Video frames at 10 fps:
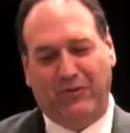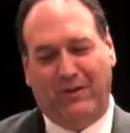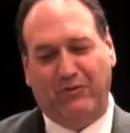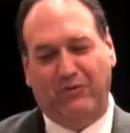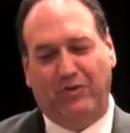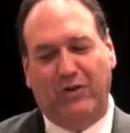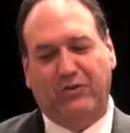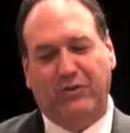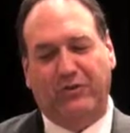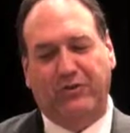Judge
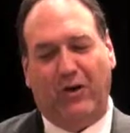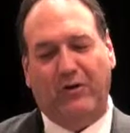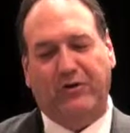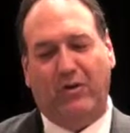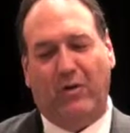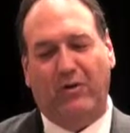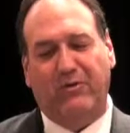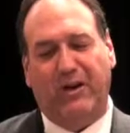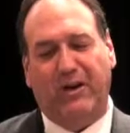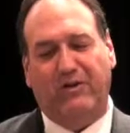Cristol's also
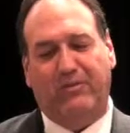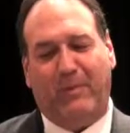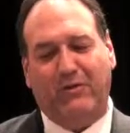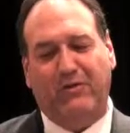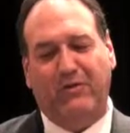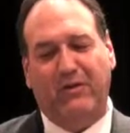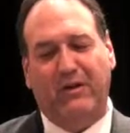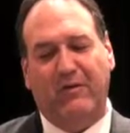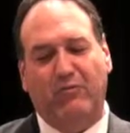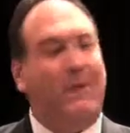earned a special
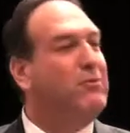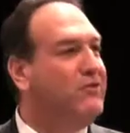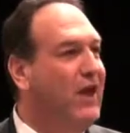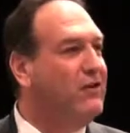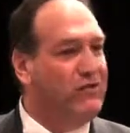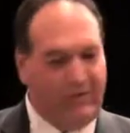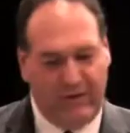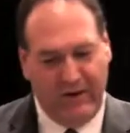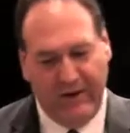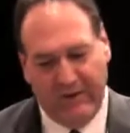reputation
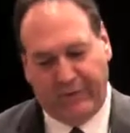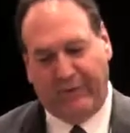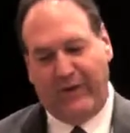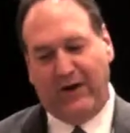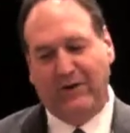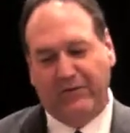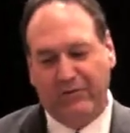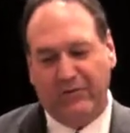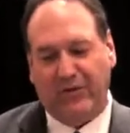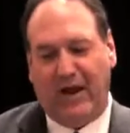for fairness and
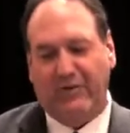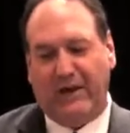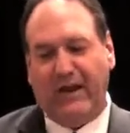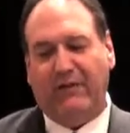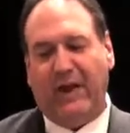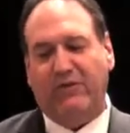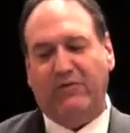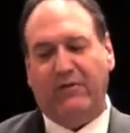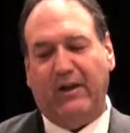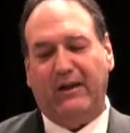resolve in
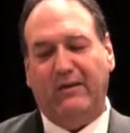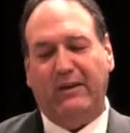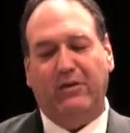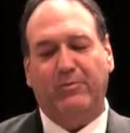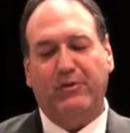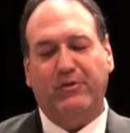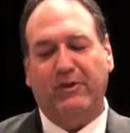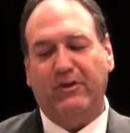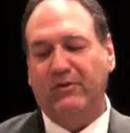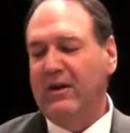aviation-related legal
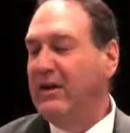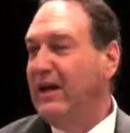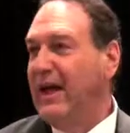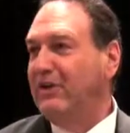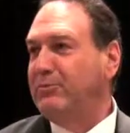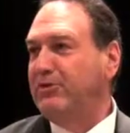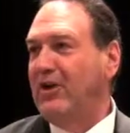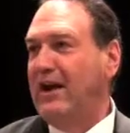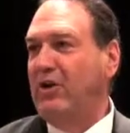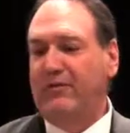proceedings. And he's
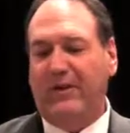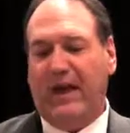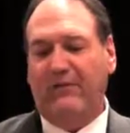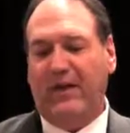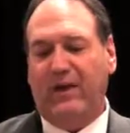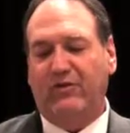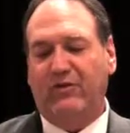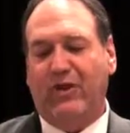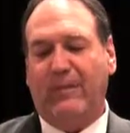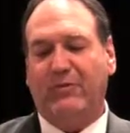presided over the aviation
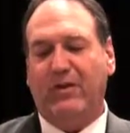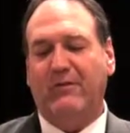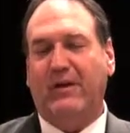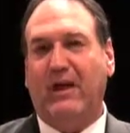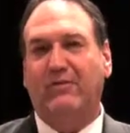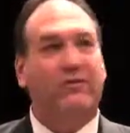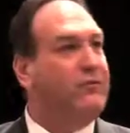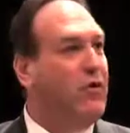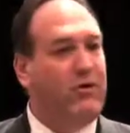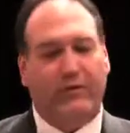Chapter 11 cases
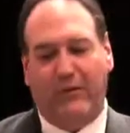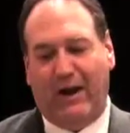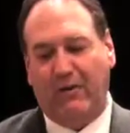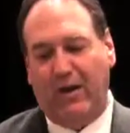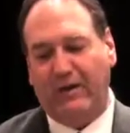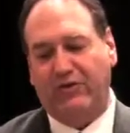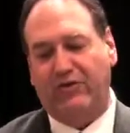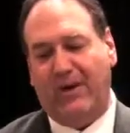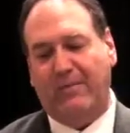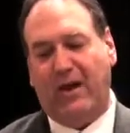of Carnival Airlines,
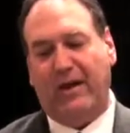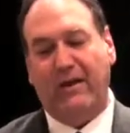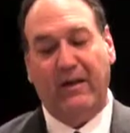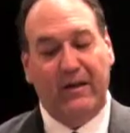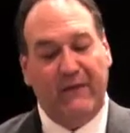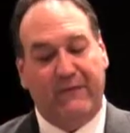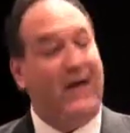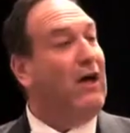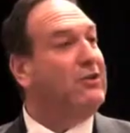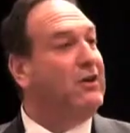Gemini,
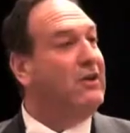Falcon,